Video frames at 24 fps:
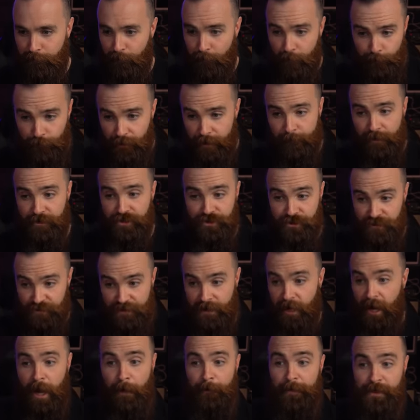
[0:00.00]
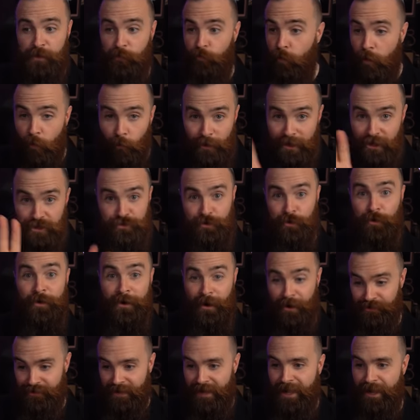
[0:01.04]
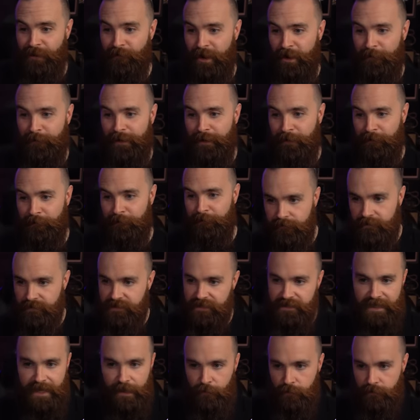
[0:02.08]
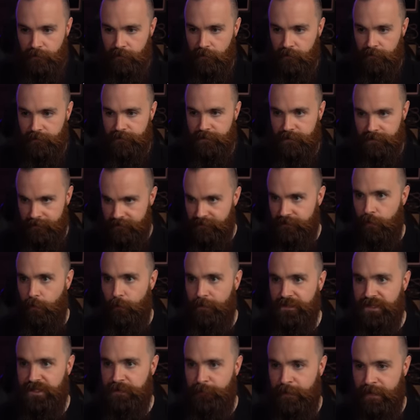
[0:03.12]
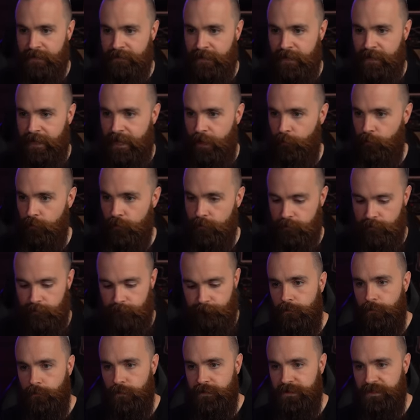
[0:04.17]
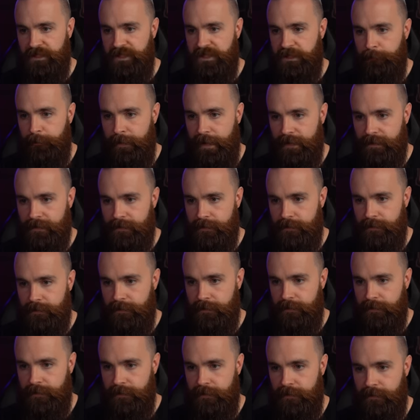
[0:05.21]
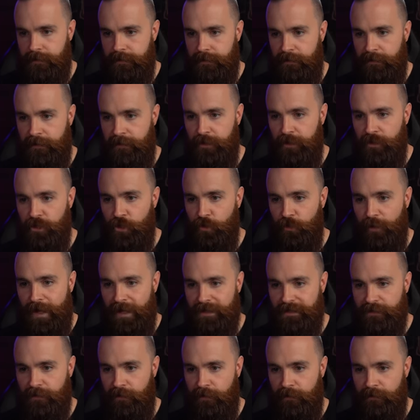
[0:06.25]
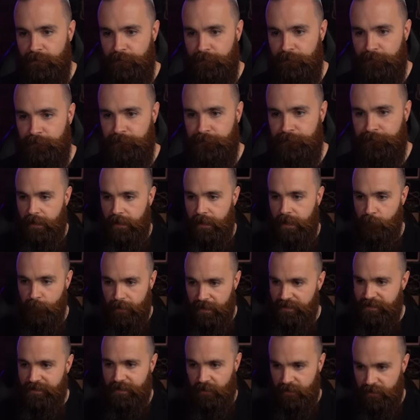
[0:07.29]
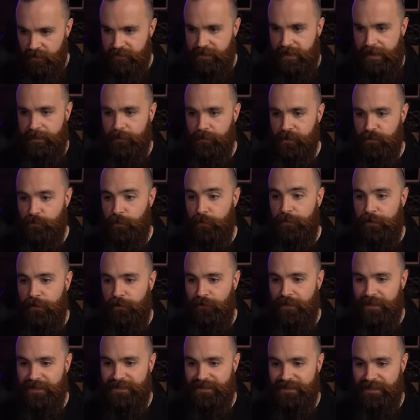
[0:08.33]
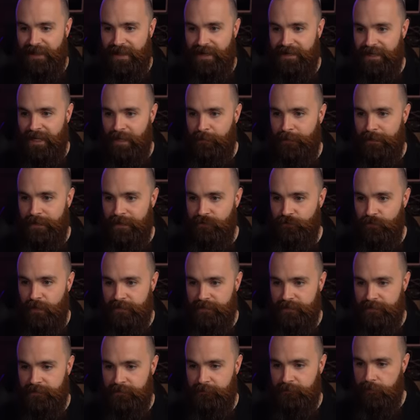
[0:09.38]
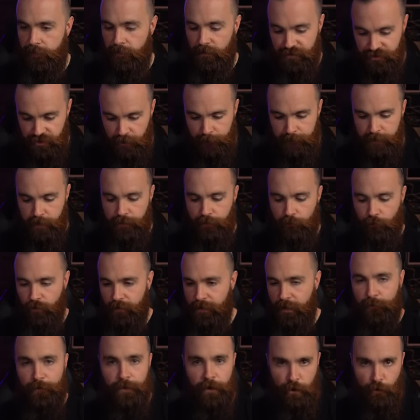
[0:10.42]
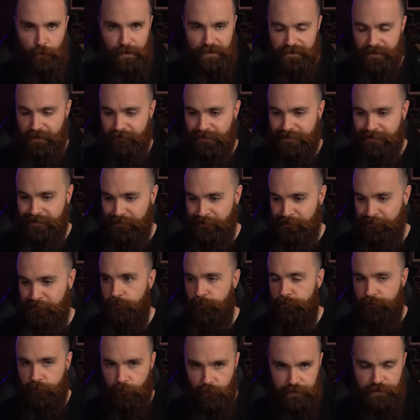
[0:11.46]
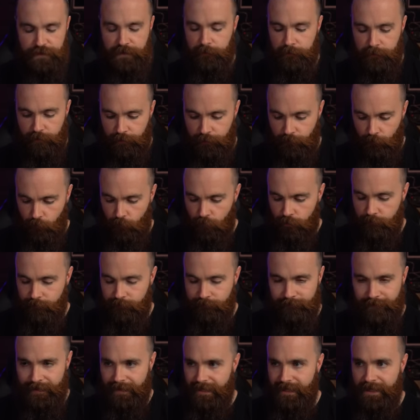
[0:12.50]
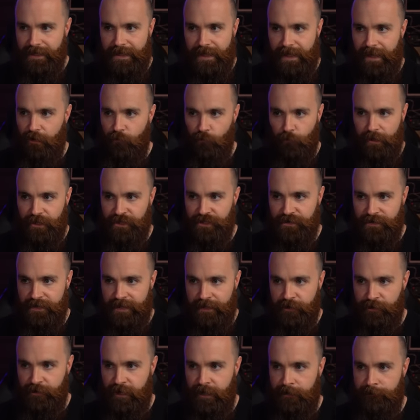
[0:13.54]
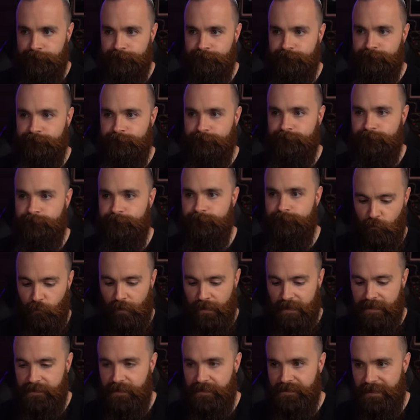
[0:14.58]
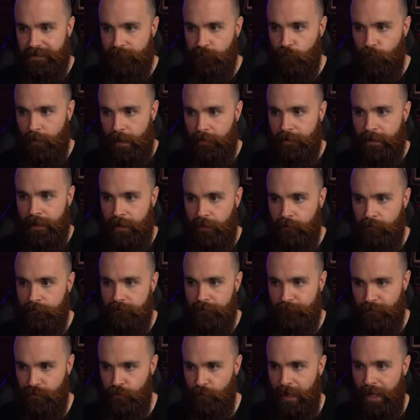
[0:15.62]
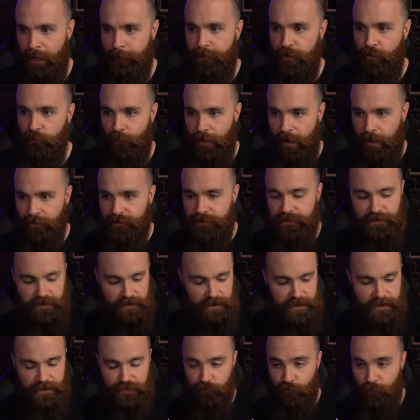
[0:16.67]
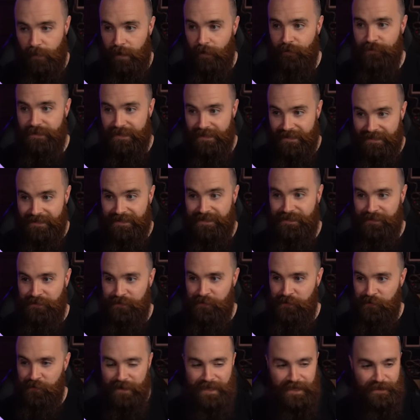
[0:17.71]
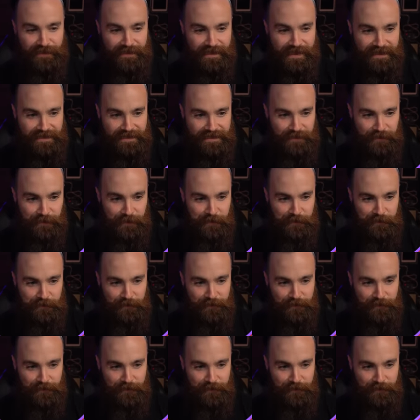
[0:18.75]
but we pretty much just copied what we drew in our diagram here. This is how it looks. And let's go inspect that network. We'll inspect new WireGuard, and we can see our containers with their assigned I P addresses. Now let's jump into Thor like we always love to do. First, Thor, he can't reach the internet. While he does have a route out, if I do I P route, see his route is to Ethernet zero,